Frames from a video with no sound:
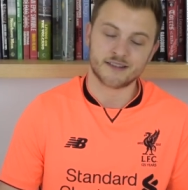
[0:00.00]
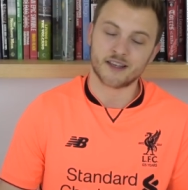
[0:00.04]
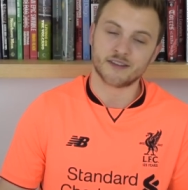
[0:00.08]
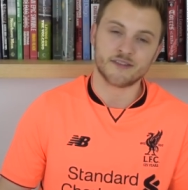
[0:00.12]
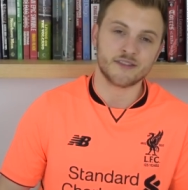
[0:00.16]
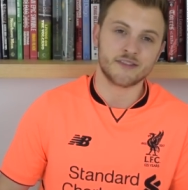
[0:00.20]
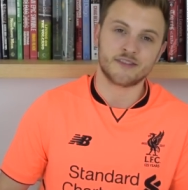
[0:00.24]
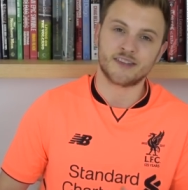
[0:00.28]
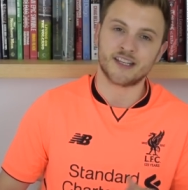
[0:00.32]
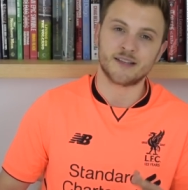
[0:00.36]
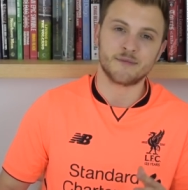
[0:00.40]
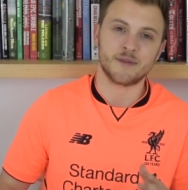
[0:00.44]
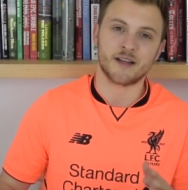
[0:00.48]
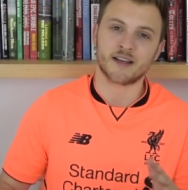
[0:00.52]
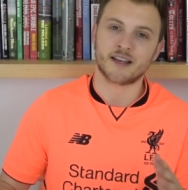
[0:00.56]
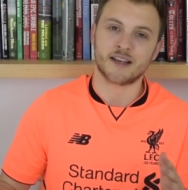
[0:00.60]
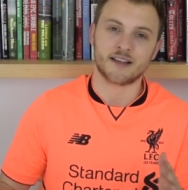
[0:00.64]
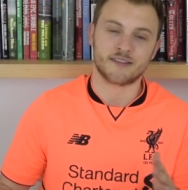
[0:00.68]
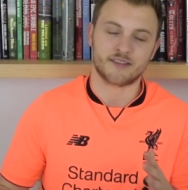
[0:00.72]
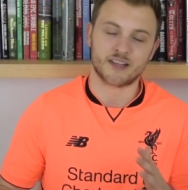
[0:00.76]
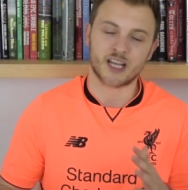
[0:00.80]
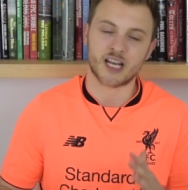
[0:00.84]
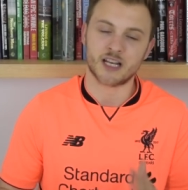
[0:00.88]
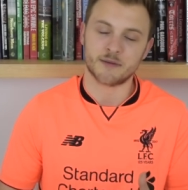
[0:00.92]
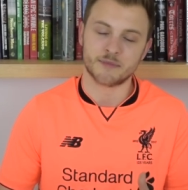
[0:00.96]
doesn't seem like
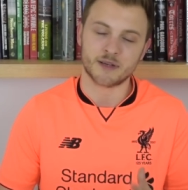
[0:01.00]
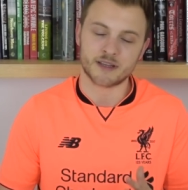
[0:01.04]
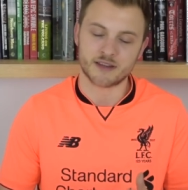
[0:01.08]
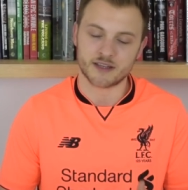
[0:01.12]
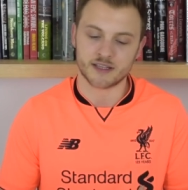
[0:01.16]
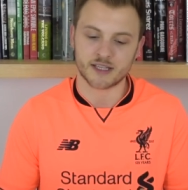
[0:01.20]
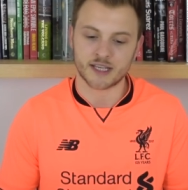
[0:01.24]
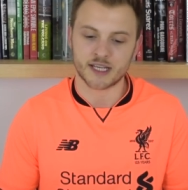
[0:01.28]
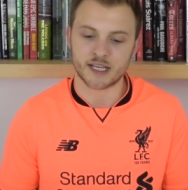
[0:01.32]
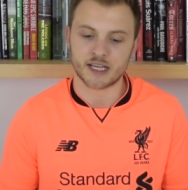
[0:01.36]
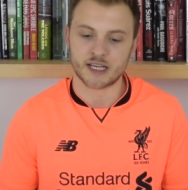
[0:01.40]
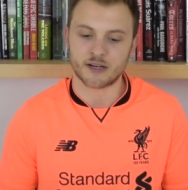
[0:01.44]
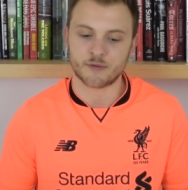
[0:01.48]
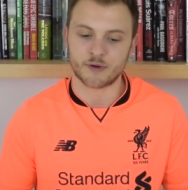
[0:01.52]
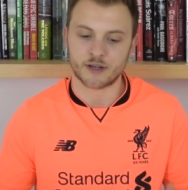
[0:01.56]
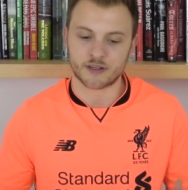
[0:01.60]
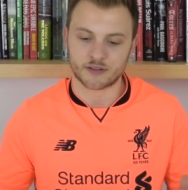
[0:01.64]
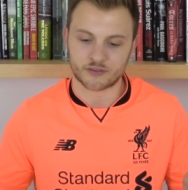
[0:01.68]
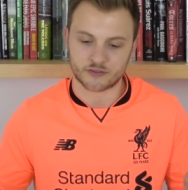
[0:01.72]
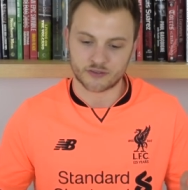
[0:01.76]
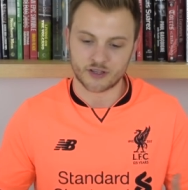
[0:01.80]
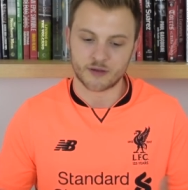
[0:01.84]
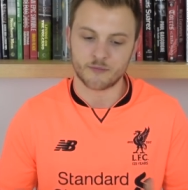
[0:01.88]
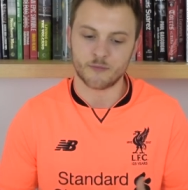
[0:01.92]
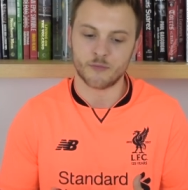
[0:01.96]
it's going to be the year where
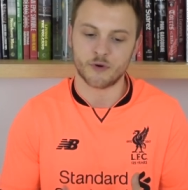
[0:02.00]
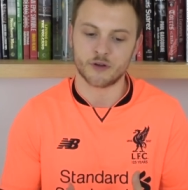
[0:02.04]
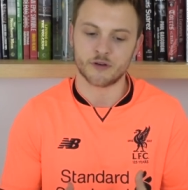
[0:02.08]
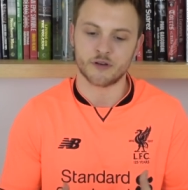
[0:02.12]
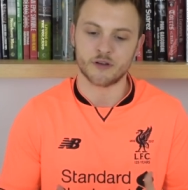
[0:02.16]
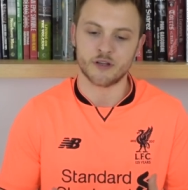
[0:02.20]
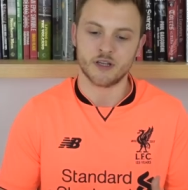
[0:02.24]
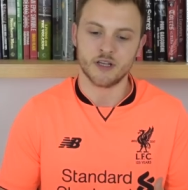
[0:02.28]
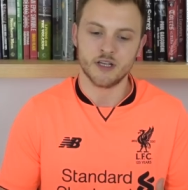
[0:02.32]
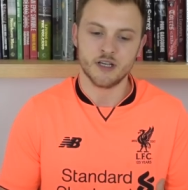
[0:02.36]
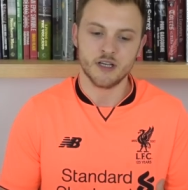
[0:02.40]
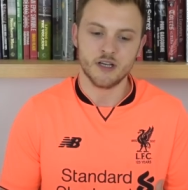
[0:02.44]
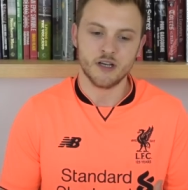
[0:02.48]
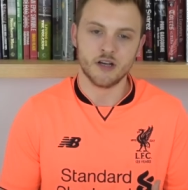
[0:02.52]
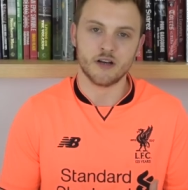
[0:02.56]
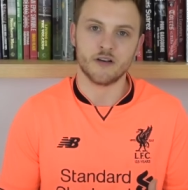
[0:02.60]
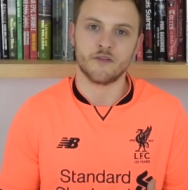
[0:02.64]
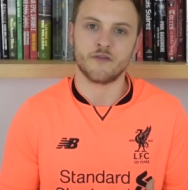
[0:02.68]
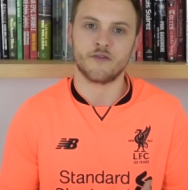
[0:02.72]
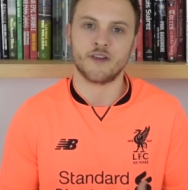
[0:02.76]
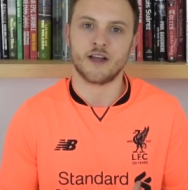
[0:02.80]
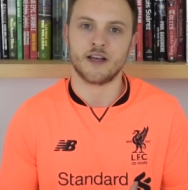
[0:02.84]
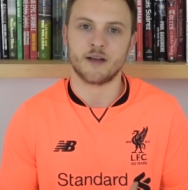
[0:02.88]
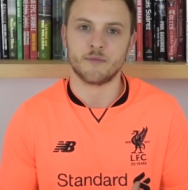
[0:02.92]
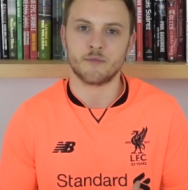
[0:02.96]
someone
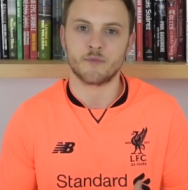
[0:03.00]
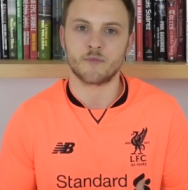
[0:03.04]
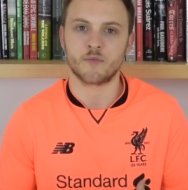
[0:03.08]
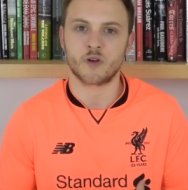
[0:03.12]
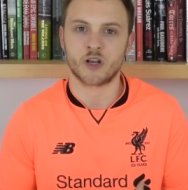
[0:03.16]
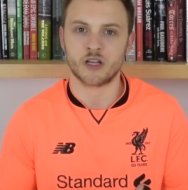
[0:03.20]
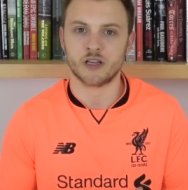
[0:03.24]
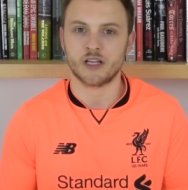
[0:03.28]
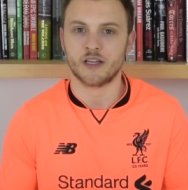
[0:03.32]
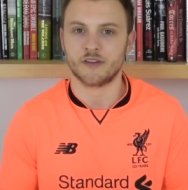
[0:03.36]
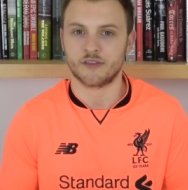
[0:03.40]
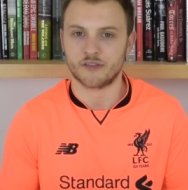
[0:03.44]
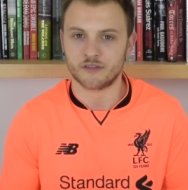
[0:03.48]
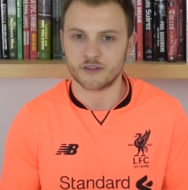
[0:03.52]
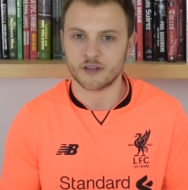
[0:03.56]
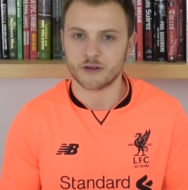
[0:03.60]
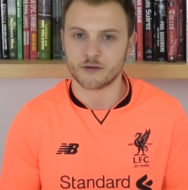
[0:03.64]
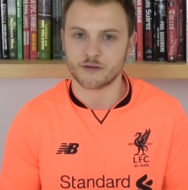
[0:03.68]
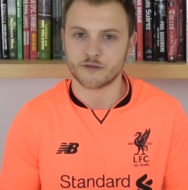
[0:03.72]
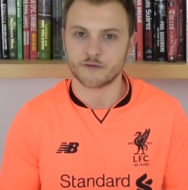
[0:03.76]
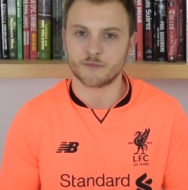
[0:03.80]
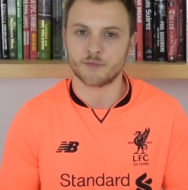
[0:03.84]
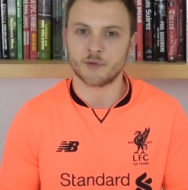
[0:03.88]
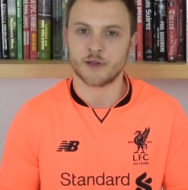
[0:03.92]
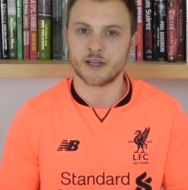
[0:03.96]
of that
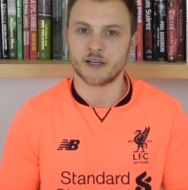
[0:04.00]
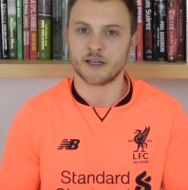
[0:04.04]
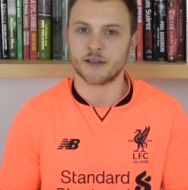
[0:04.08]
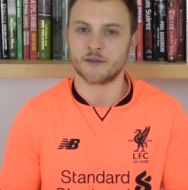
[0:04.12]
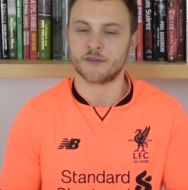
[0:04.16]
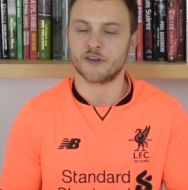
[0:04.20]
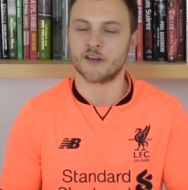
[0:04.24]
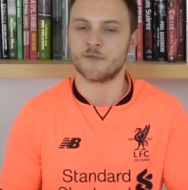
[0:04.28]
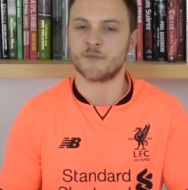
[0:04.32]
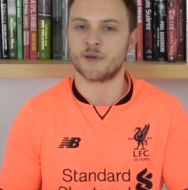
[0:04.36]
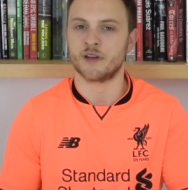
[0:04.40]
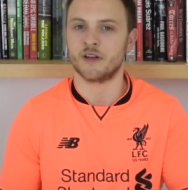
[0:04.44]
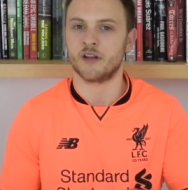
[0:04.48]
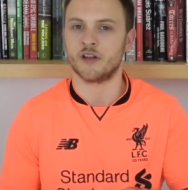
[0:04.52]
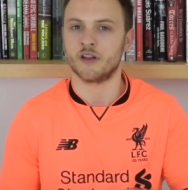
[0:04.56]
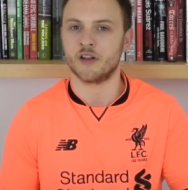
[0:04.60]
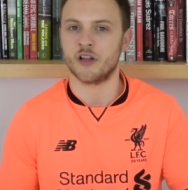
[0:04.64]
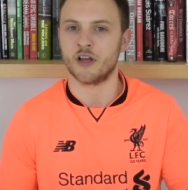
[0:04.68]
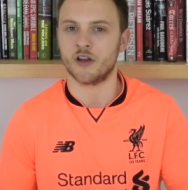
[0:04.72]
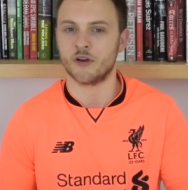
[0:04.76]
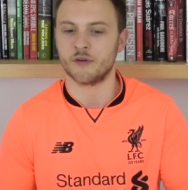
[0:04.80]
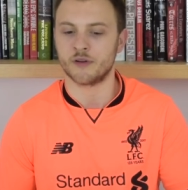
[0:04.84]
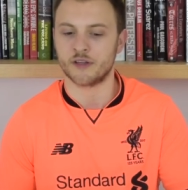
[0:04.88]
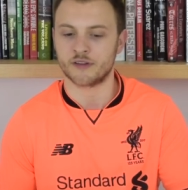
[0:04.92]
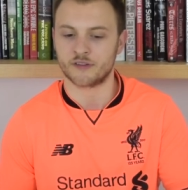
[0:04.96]
cluster of players that have been on
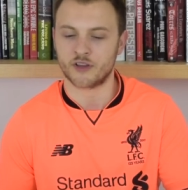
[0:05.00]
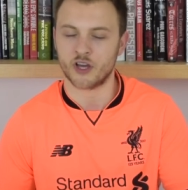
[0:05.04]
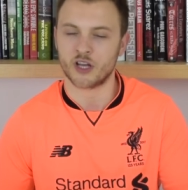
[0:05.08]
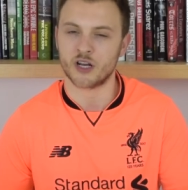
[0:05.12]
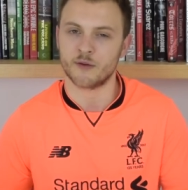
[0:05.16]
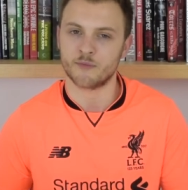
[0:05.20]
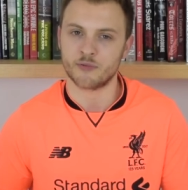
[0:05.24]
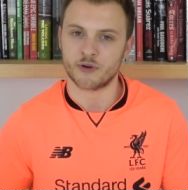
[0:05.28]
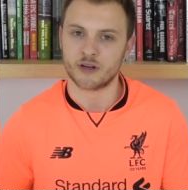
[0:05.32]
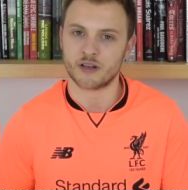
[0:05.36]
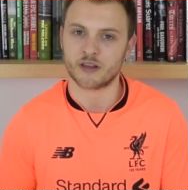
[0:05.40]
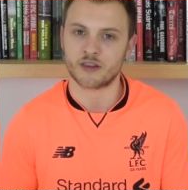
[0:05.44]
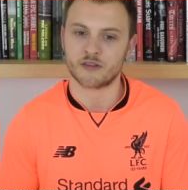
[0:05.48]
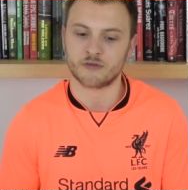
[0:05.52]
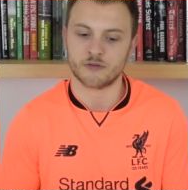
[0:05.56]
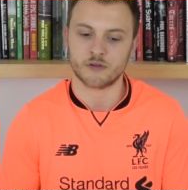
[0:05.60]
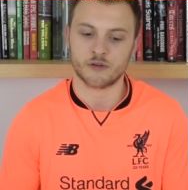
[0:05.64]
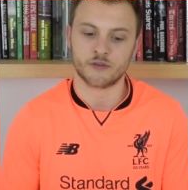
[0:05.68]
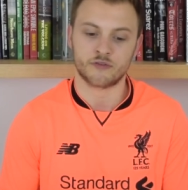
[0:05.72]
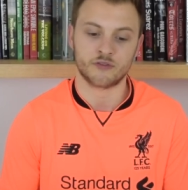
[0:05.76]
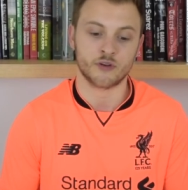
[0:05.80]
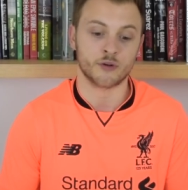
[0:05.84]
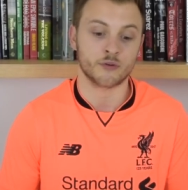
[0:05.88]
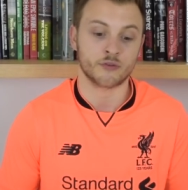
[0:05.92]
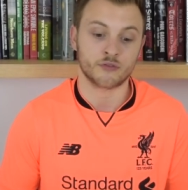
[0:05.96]
loan is going to break
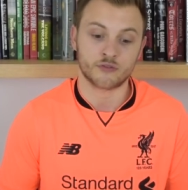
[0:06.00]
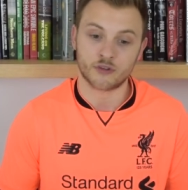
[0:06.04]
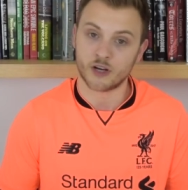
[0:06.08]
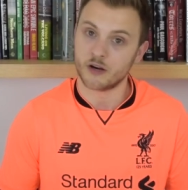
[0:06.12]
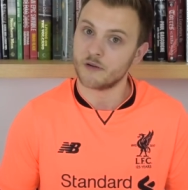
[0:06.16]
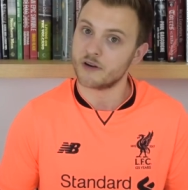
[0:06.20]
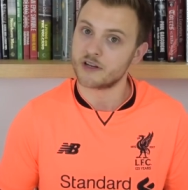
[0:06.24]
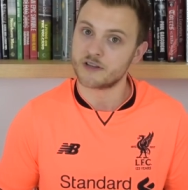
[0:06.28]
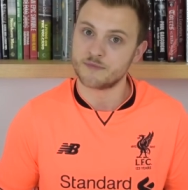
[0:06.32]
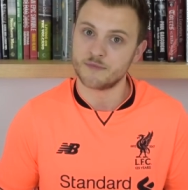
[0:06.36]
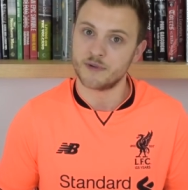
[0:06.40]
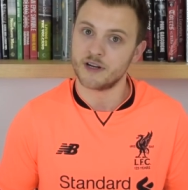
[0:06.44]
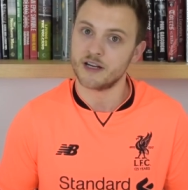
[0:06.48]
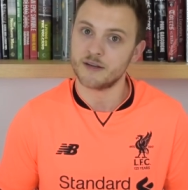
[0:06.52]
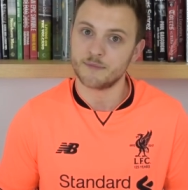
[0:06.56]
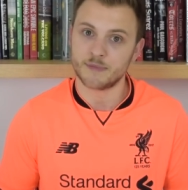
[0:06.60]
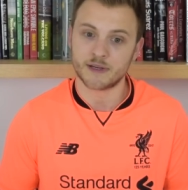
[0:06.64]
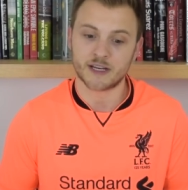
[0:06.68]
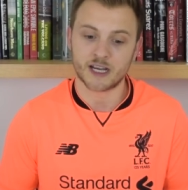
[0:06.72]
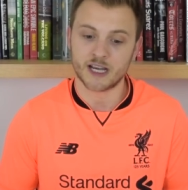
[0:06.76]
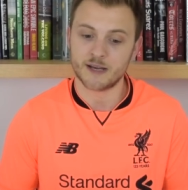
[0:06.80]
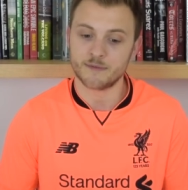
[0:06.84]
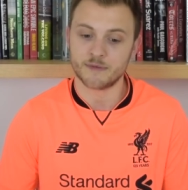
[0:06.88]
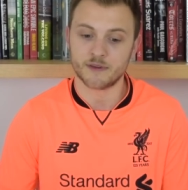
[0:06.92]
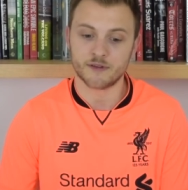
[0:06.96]
through. So Sturridge might be
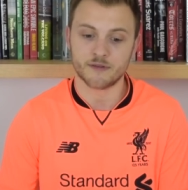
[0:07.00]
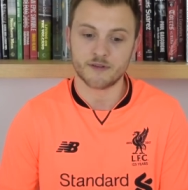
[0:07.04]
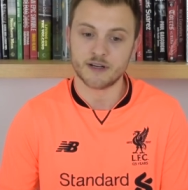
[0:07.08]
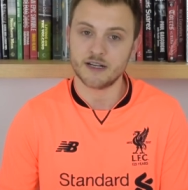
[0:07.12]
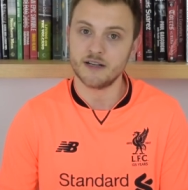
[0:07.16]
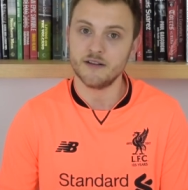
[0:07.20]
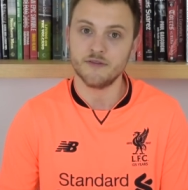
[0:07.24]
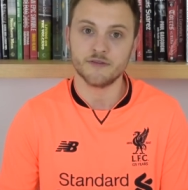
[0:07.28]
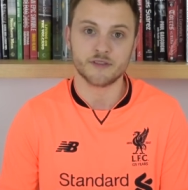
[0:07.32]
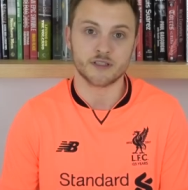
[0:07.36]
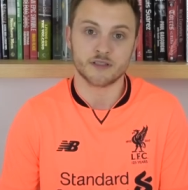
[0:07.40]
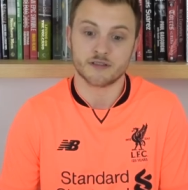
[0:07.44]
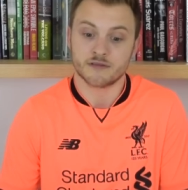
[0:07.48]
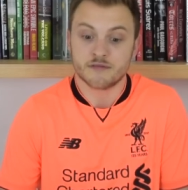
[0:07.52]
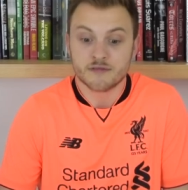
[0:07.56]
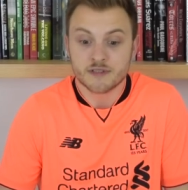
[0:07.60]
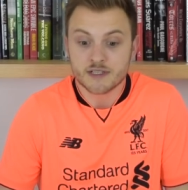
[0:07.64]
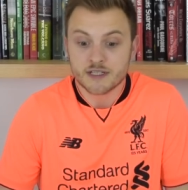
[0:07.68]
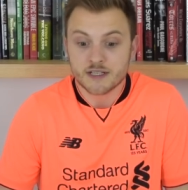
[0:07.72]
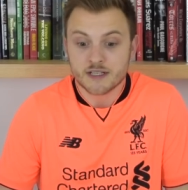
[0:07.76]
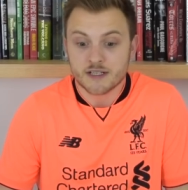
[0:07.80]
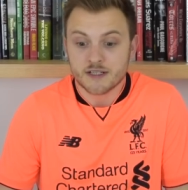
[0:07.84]
kept around, and